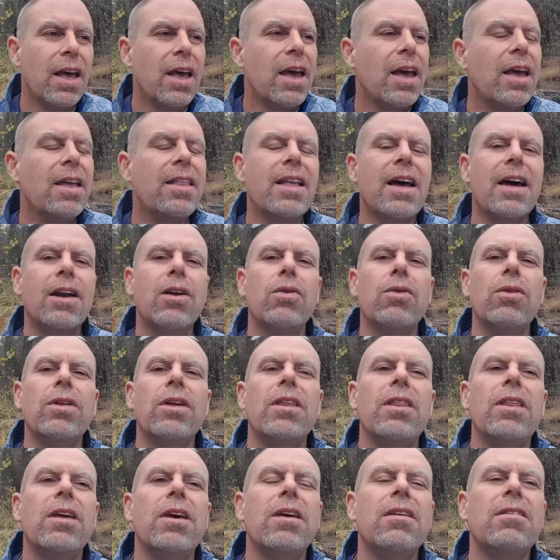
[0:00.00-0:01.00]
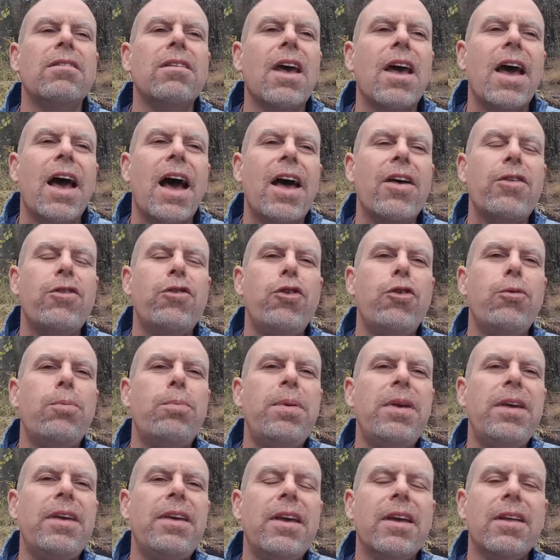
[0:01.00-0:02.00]
And not only this, as you
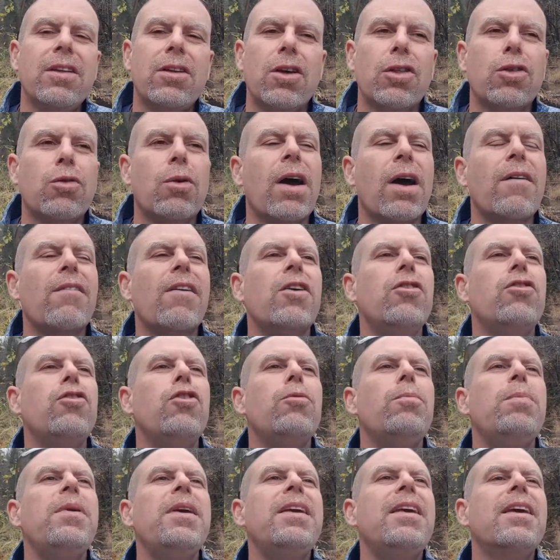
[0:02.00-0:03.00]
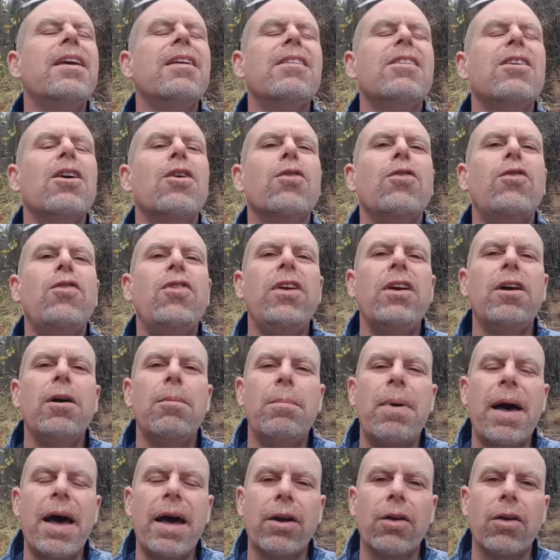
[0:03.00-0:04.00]
begin to thrive, as you begin to feel
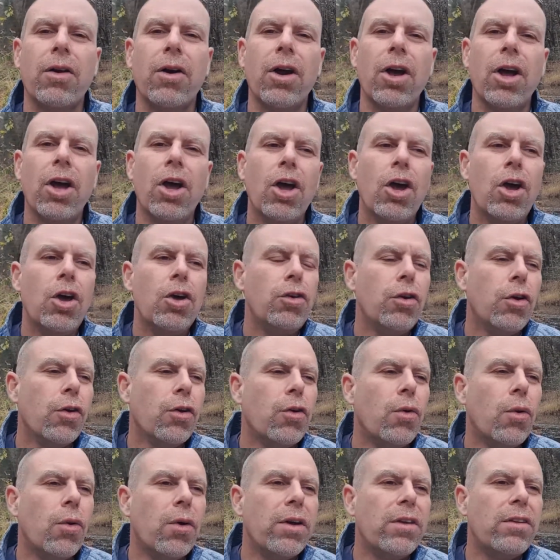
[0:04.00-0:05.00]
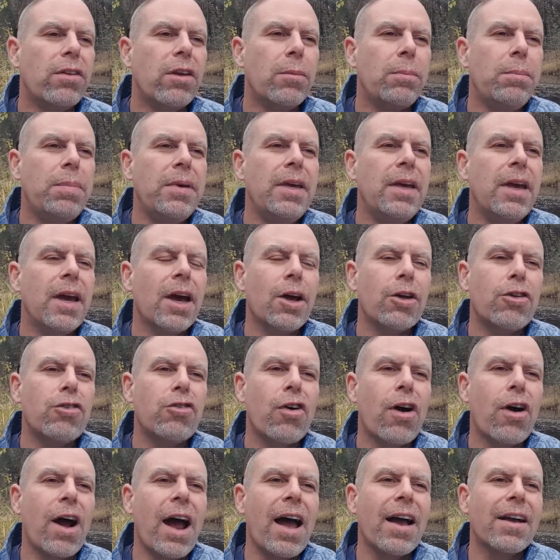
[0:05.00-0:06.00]
better, you're going to be
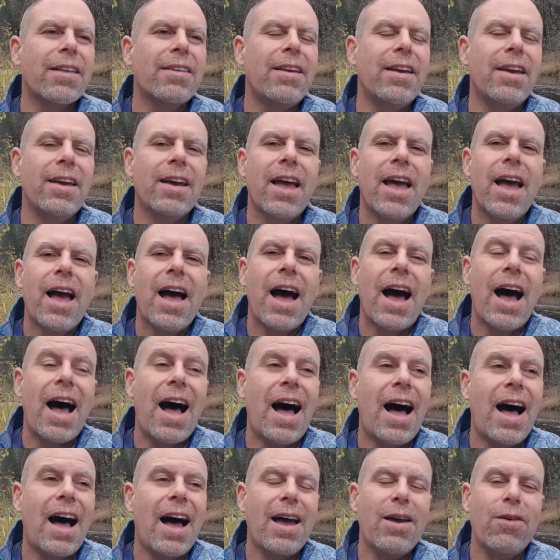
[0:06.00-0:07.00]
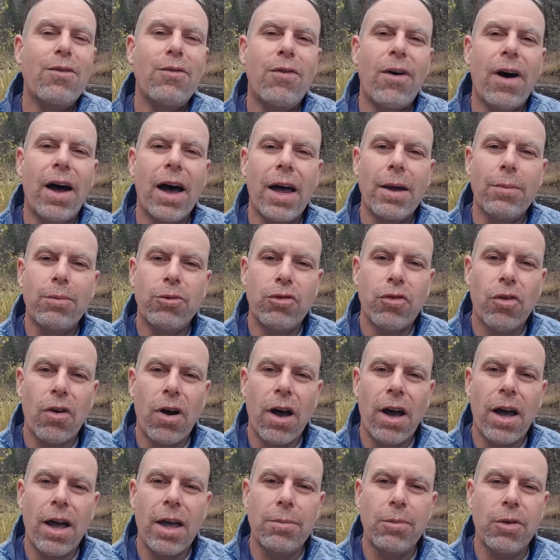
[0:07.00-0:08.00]
attracting high vibe
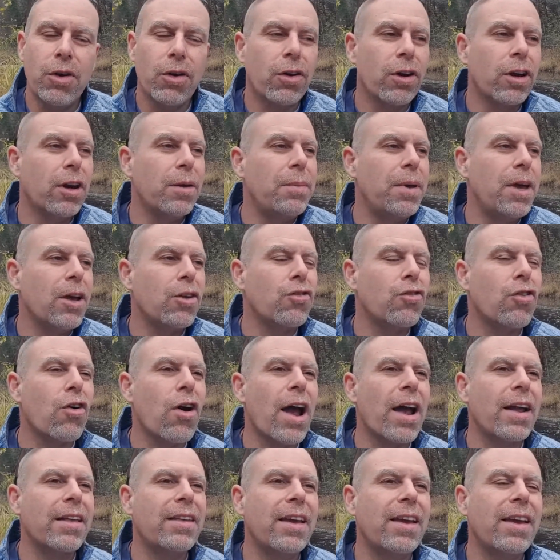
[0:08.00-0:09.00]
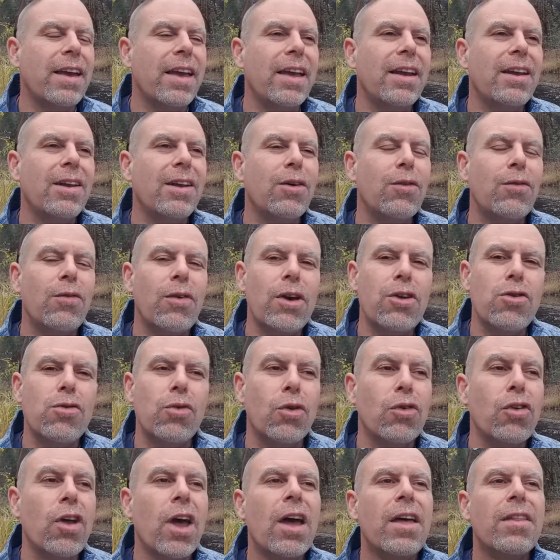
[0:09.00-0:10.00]
tribes. You're going to be attracting
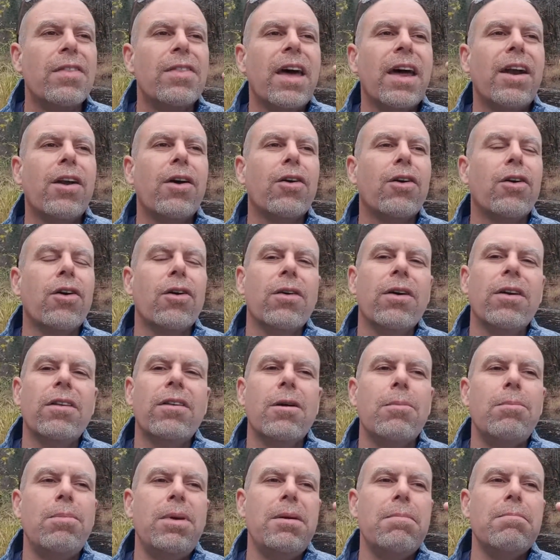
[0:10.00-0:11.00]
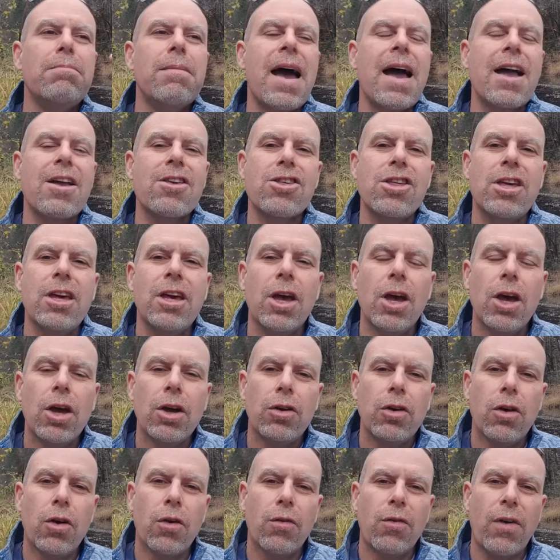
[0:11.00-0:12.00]
individuals that are going to be matching
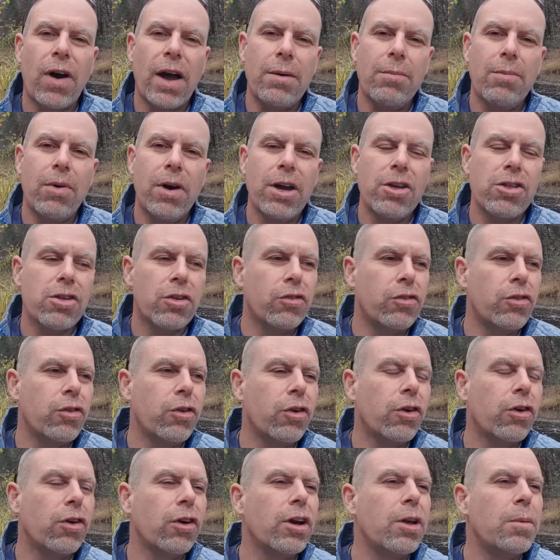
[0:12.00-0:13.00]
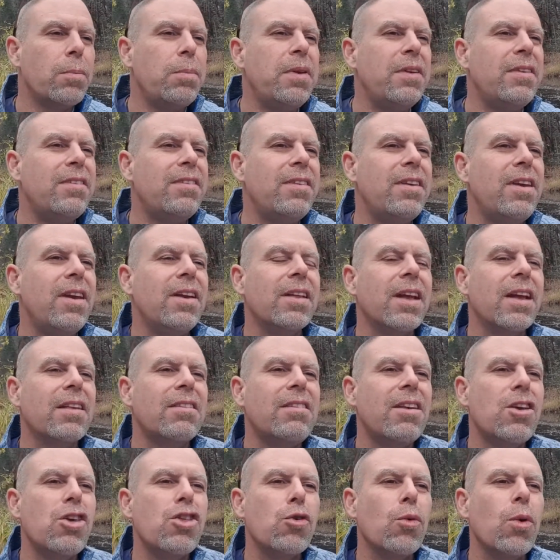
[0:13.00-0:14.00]
your vibrations. You're going to be seeing that
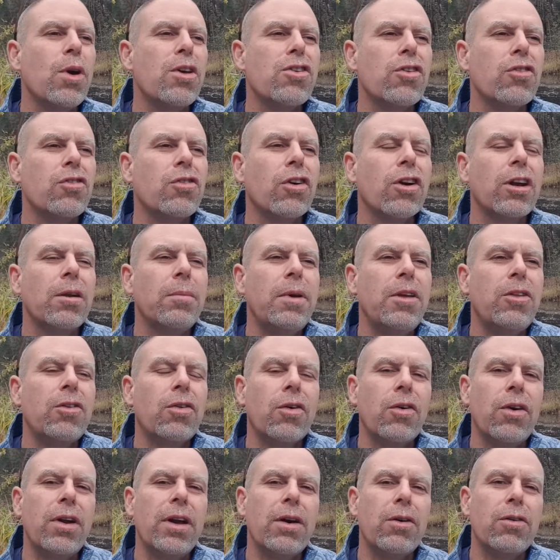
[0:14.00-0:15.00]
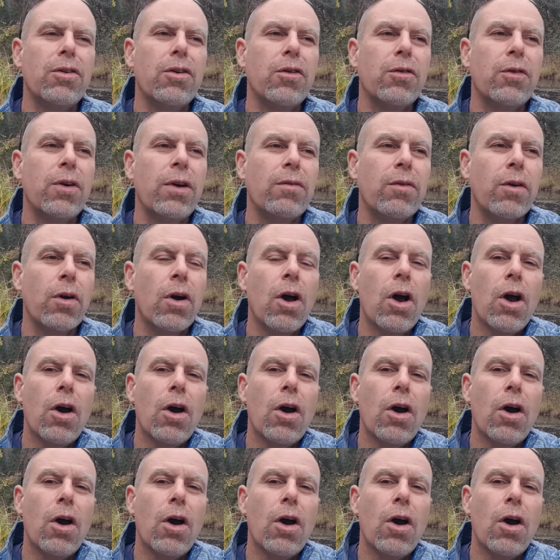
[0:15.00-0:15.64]
situations are going to be turning out in your favor